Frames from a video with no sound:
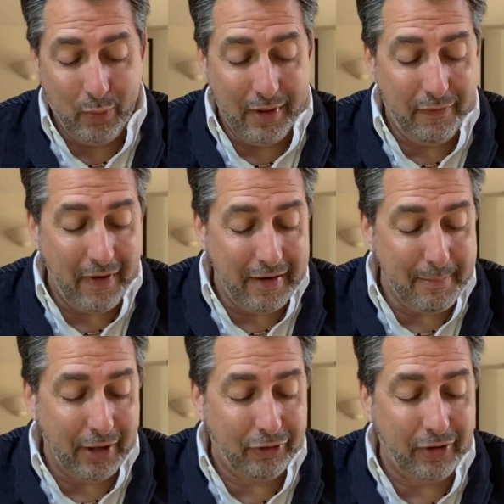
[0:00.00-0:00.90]
with very
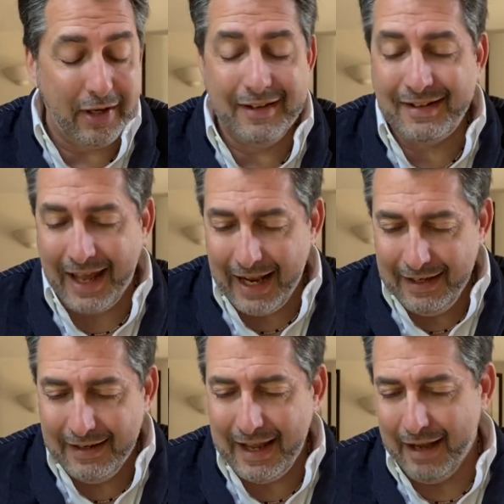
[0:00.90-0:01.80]
much an
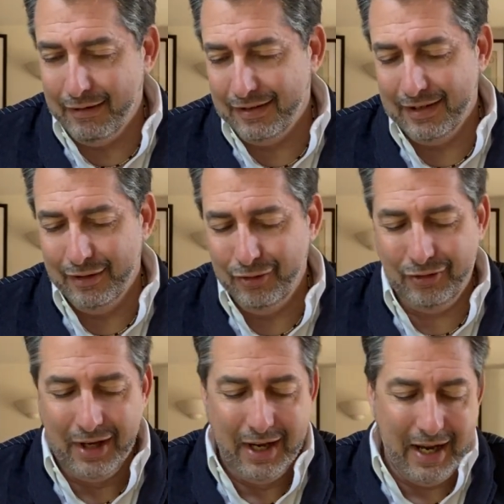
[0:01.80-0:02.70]
Italian
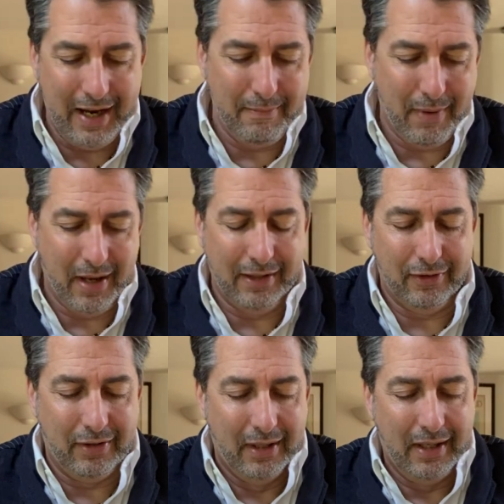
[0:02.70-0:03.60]
heritage in mind.